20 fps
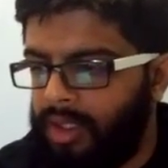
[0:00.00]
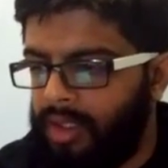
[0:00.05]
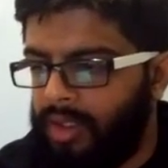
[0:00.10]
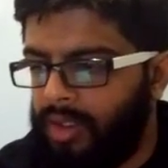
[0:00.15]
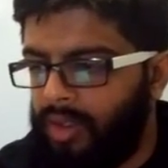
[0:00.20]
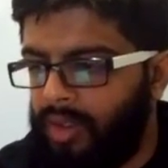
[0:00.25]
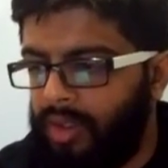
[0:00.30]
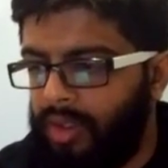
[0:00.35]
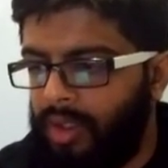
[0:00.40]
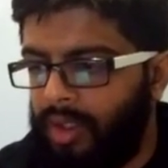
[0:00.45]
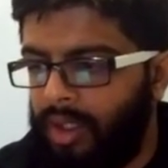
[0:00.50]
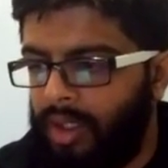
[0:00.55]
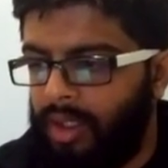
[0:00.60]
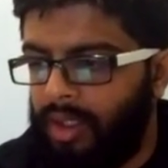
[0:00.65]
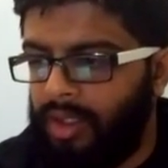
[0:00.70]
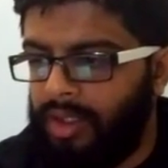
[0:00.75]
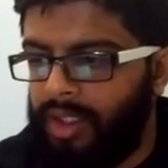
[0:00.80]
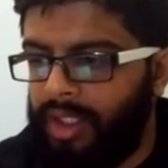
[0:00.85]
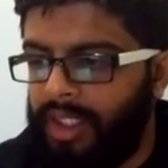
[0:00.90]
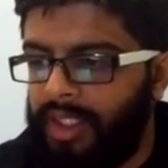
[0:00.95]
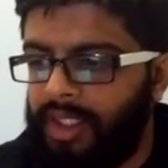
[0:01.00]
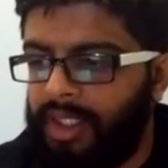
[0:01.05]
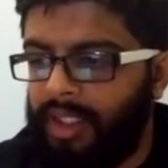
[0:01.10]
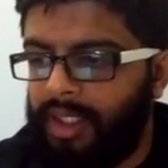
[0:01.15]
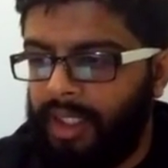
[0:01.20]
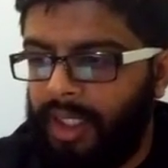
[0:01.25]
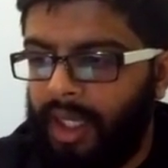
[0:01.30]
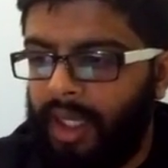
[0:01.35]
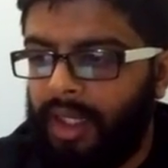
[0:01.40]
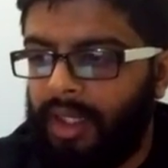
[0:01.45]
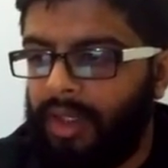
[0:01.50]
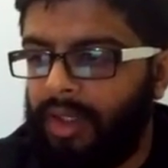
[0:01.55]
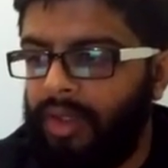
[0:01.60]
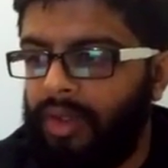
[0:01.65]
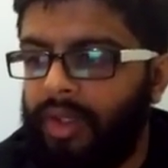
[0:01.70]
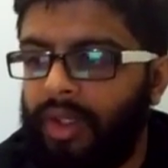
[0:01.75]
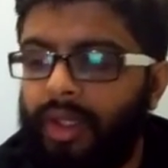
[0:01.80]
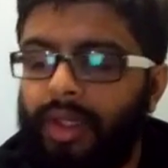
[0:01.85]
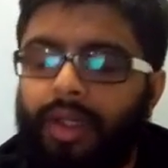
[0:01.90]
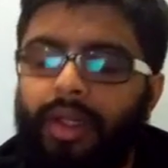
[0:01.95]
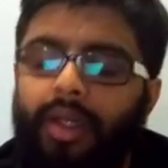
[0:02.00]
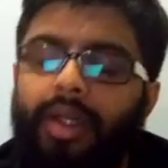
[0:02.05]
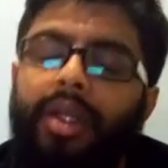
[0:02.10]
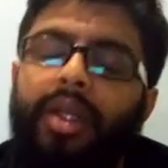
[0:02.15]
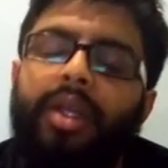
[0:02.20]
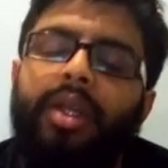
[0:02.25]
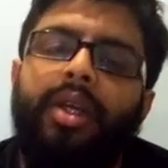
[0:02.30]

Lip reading: So changing that, you can